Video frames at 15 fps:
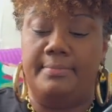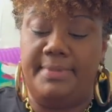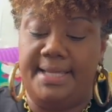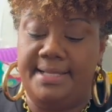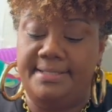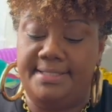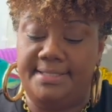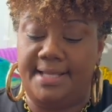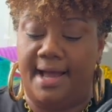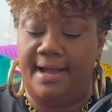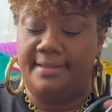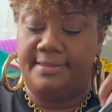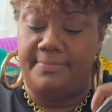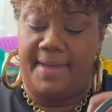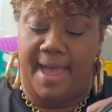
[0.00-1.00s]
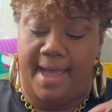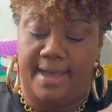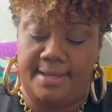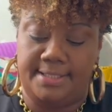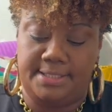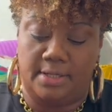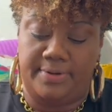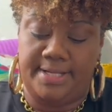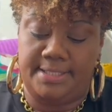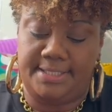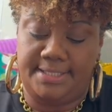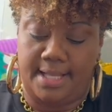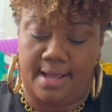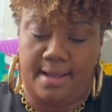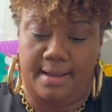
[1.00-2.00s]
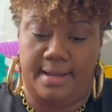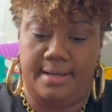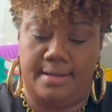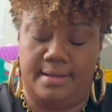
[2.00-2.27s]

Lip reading: inside the bag. So inside,